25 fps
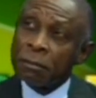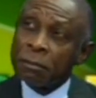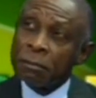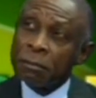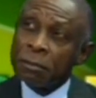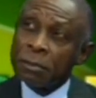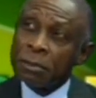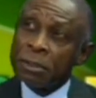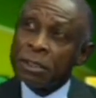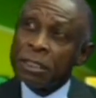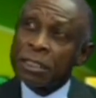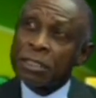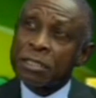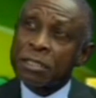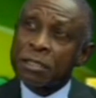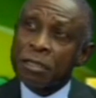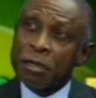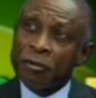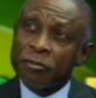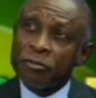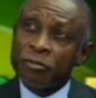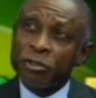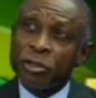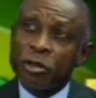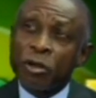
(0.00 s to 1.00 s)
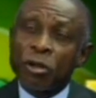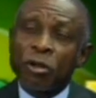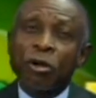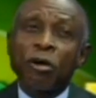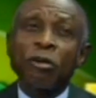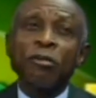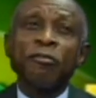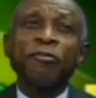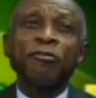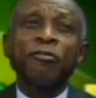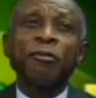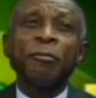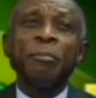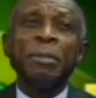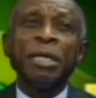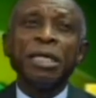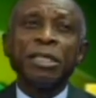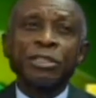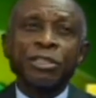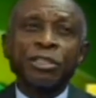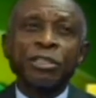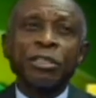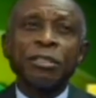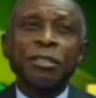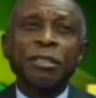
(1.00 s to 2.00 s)
discovery or
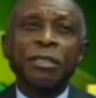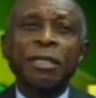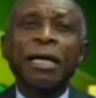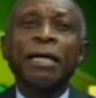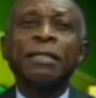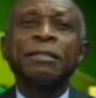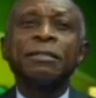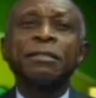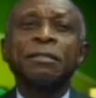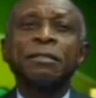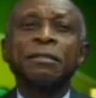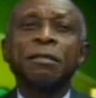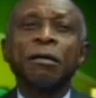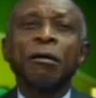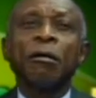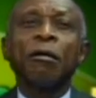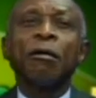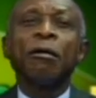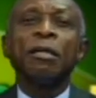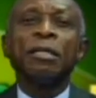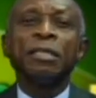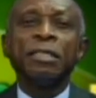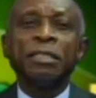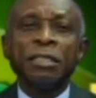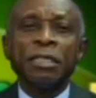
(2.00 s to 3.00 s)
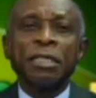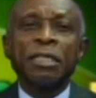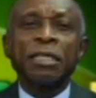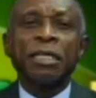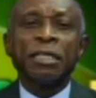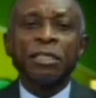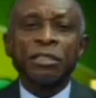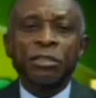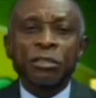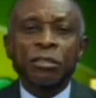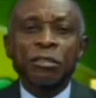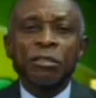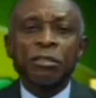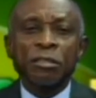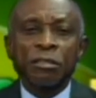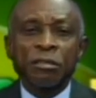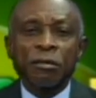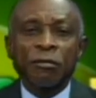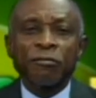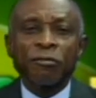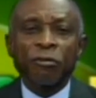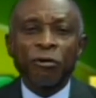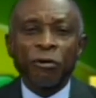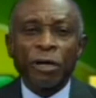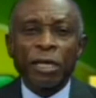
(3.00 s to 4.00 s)
confirmation that early indications
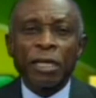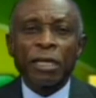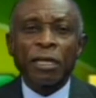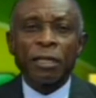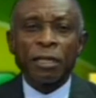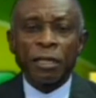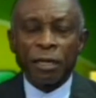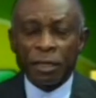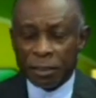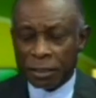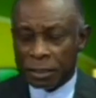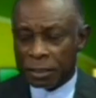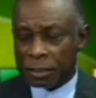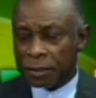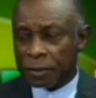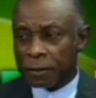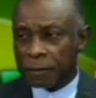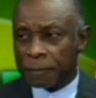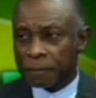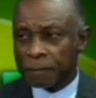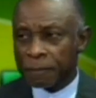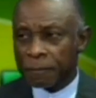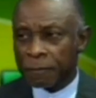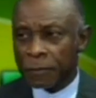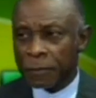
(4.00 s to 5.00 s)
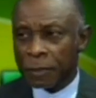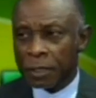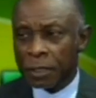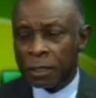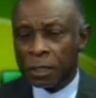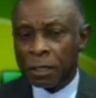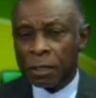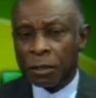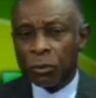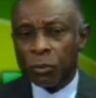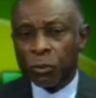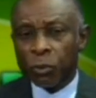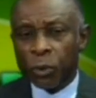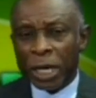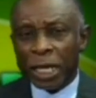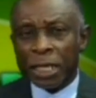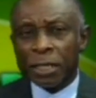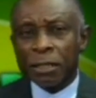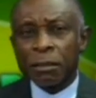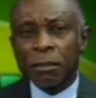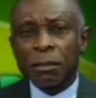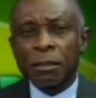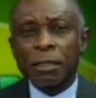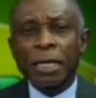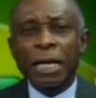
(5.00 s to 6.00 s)
of oil are there.
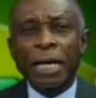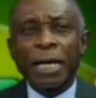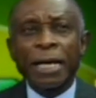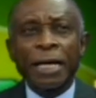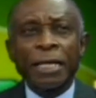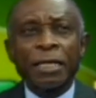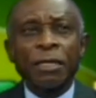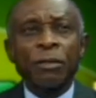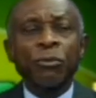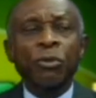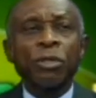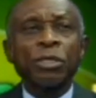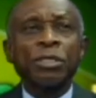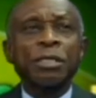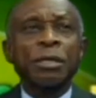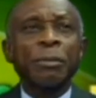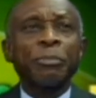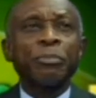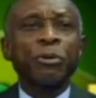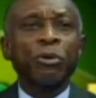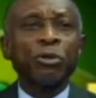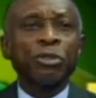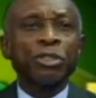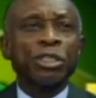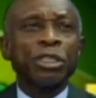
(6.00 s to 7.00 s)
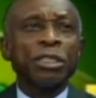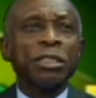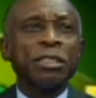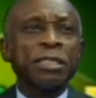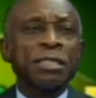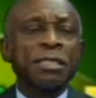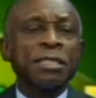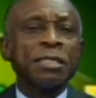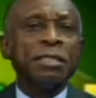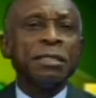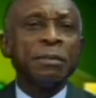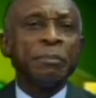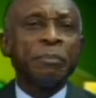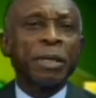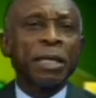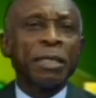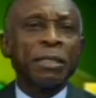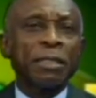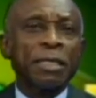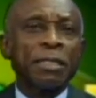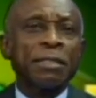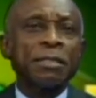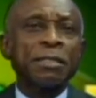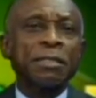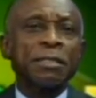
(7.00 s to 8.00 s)
When Guyana was approaching its
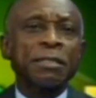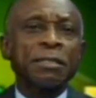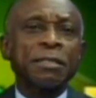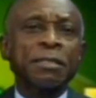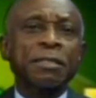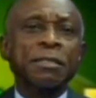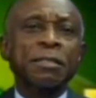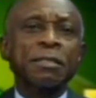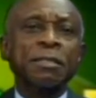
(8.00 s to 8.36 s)
independence